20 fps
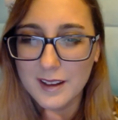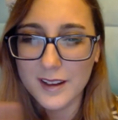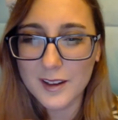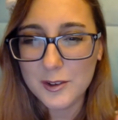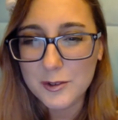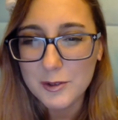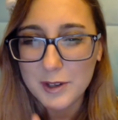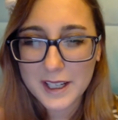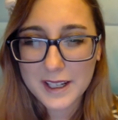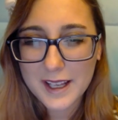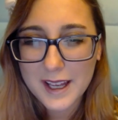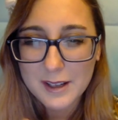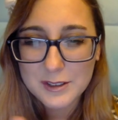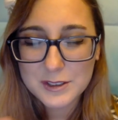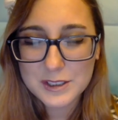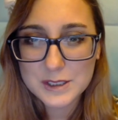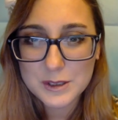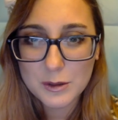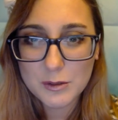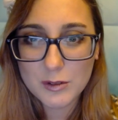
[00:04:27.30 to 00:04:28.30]
right now
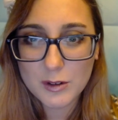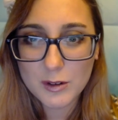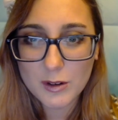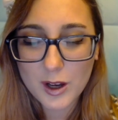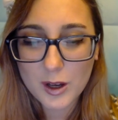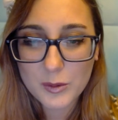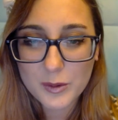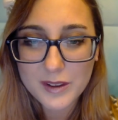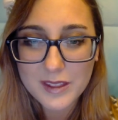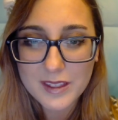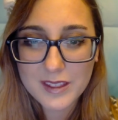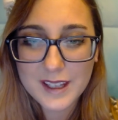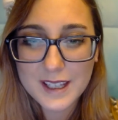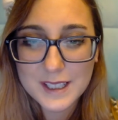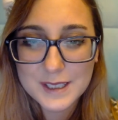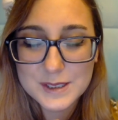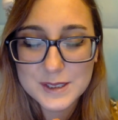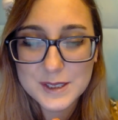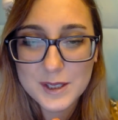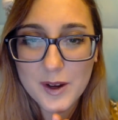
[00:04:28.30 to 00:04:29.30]
just overall with things,
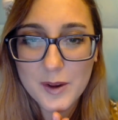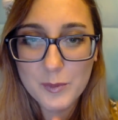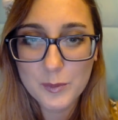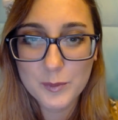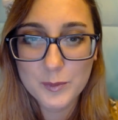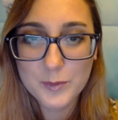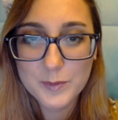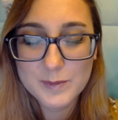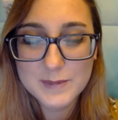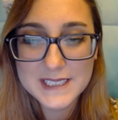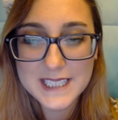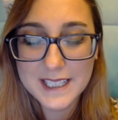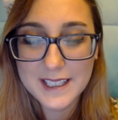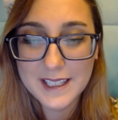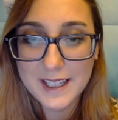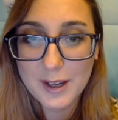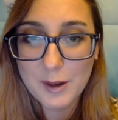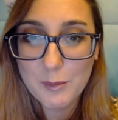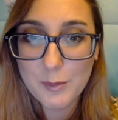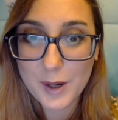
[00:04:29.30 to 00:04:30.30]
so I'm sending
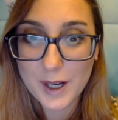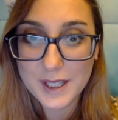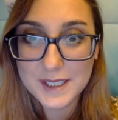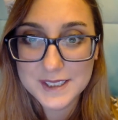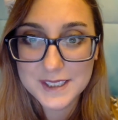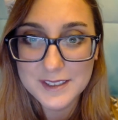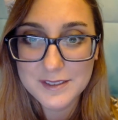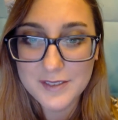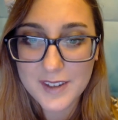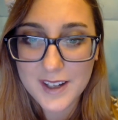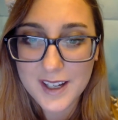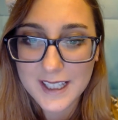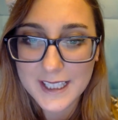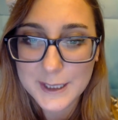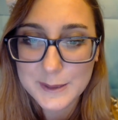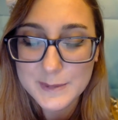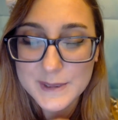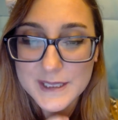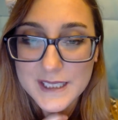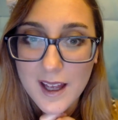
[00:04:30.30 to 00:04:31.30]
out positive
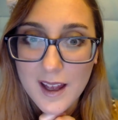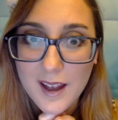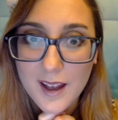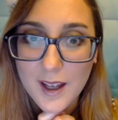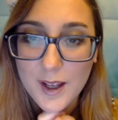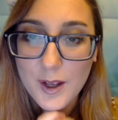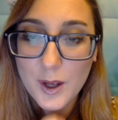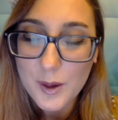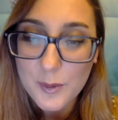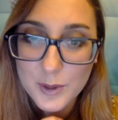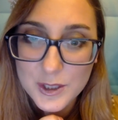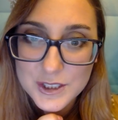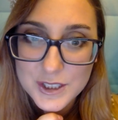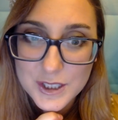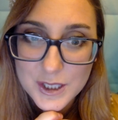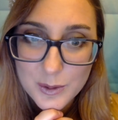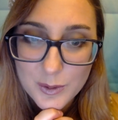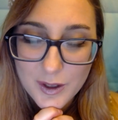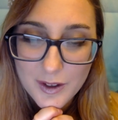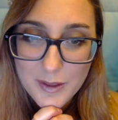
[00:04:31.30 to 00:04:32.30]
vibes and wishing
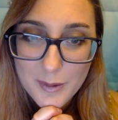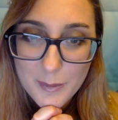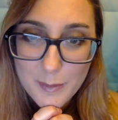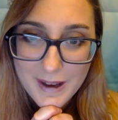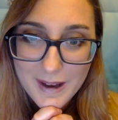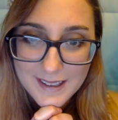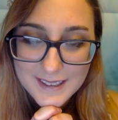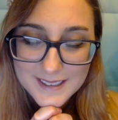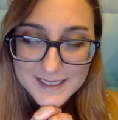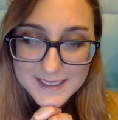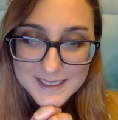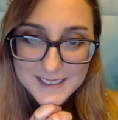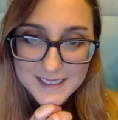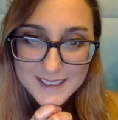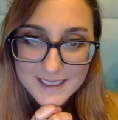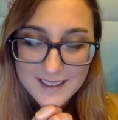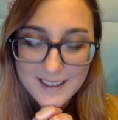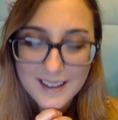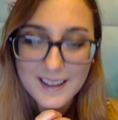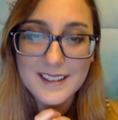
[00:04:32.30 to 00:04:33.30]
you all the best,
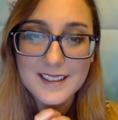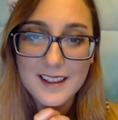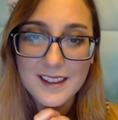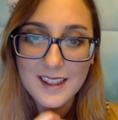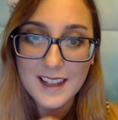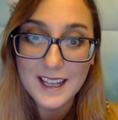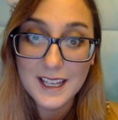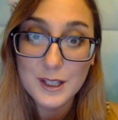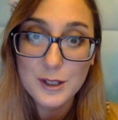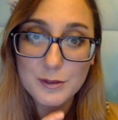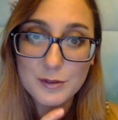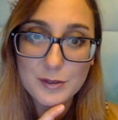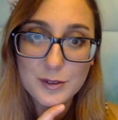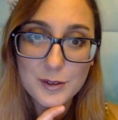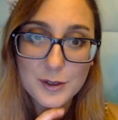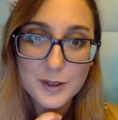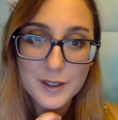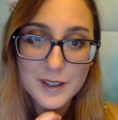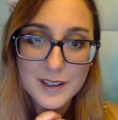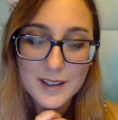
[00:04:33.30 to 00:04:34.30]
and thank you
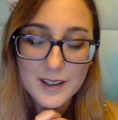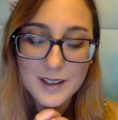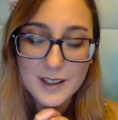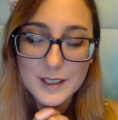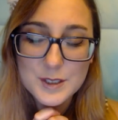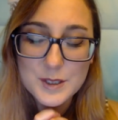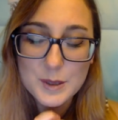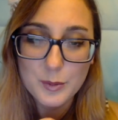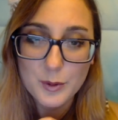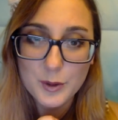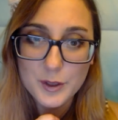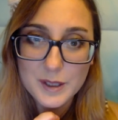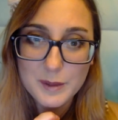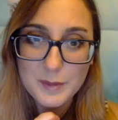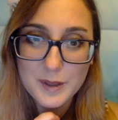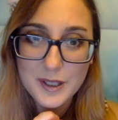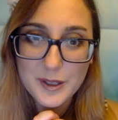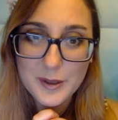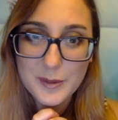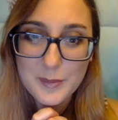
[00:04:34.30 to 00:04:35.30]
for supporting me
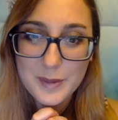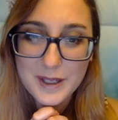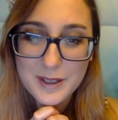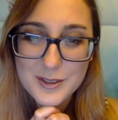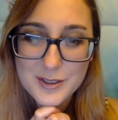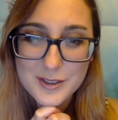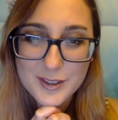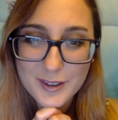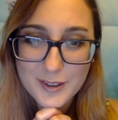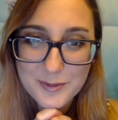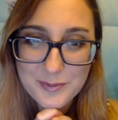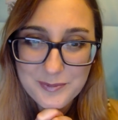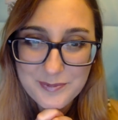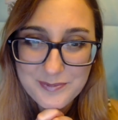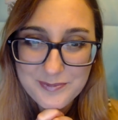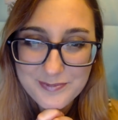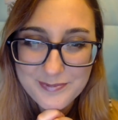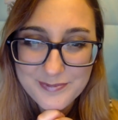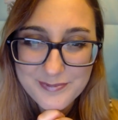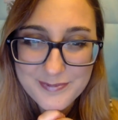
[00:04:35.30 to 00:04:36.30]
on Patreon.
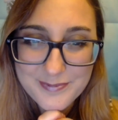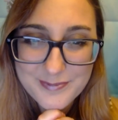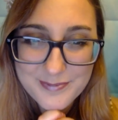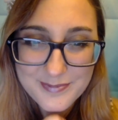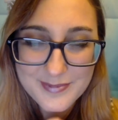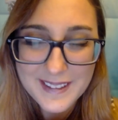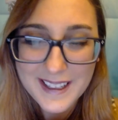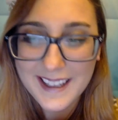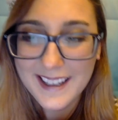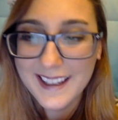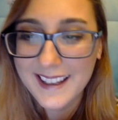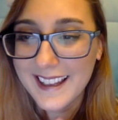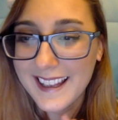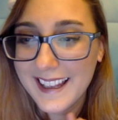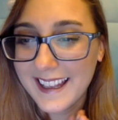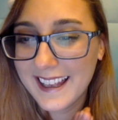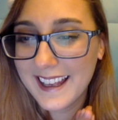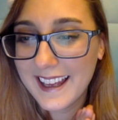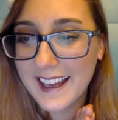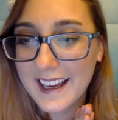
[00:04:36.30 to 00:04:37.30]

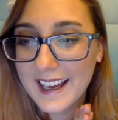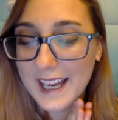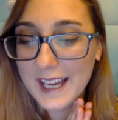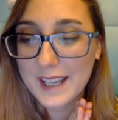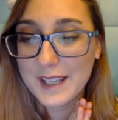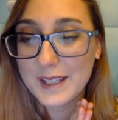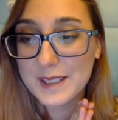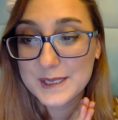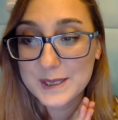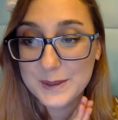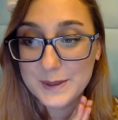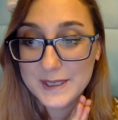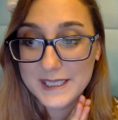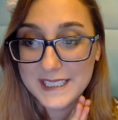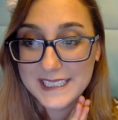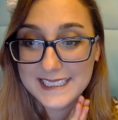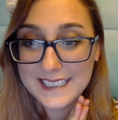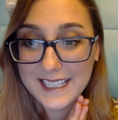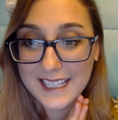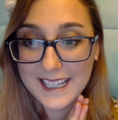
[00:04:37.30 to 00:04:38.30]
I also want to
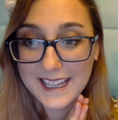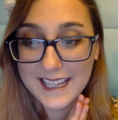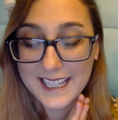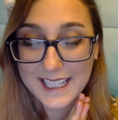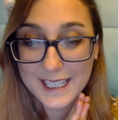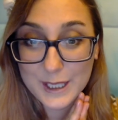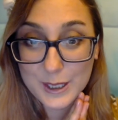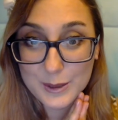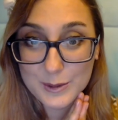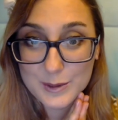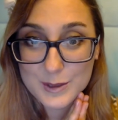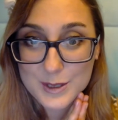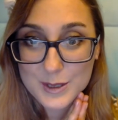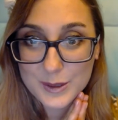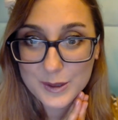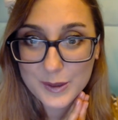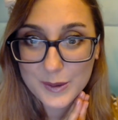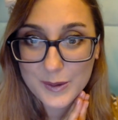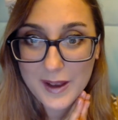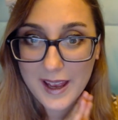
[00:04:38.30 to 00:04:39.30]
say thank you
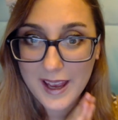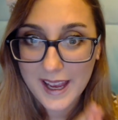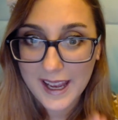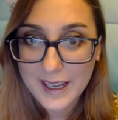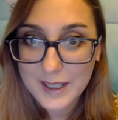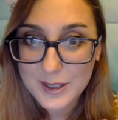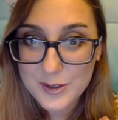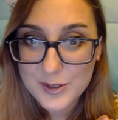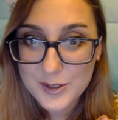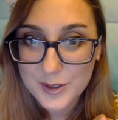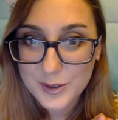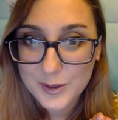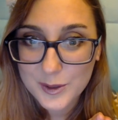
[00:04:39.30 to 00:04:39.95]
to Andrew